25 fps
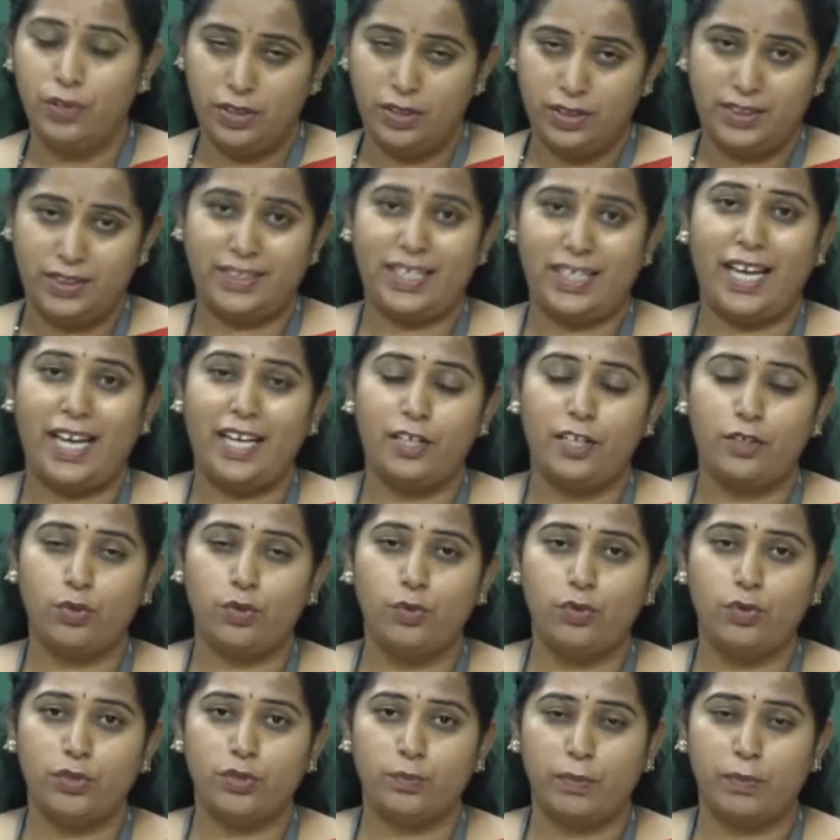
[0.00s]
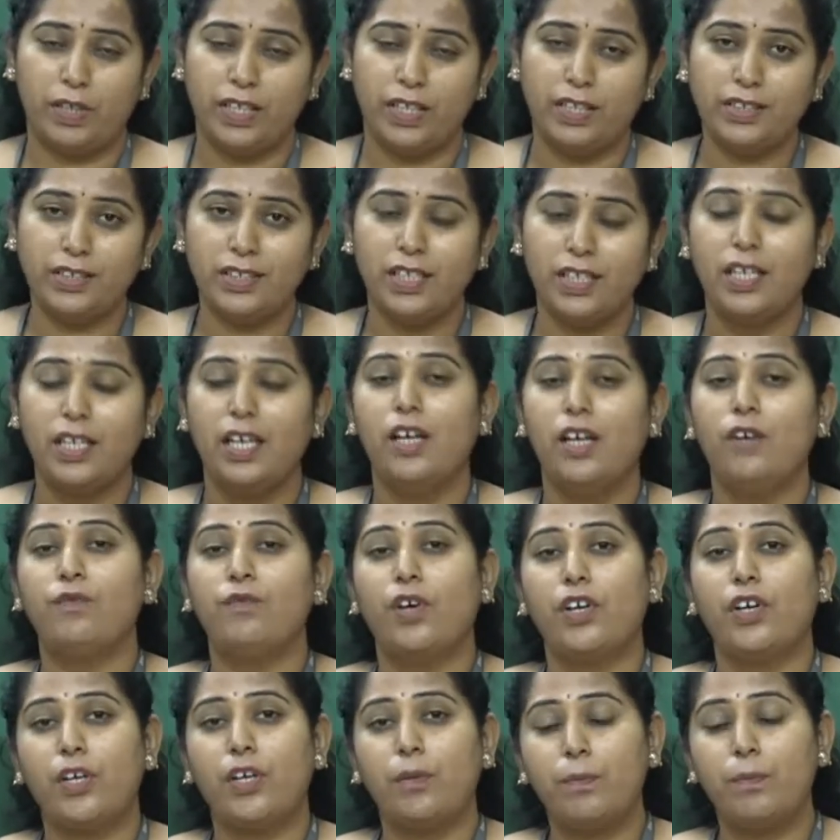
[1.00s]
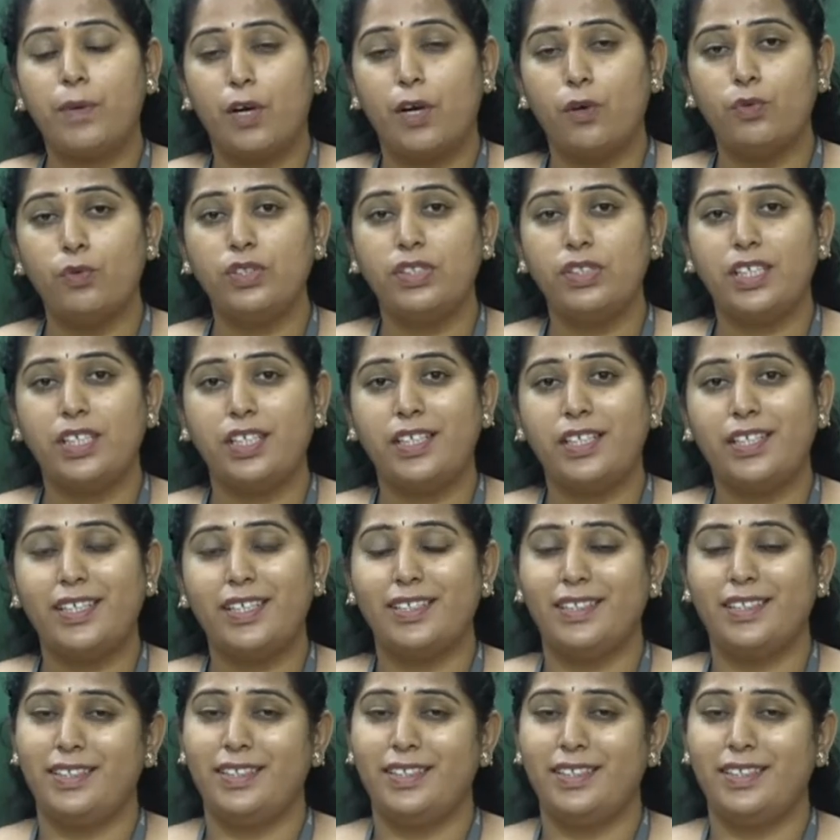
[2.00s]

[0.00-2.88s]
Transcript: style rules, means for a browser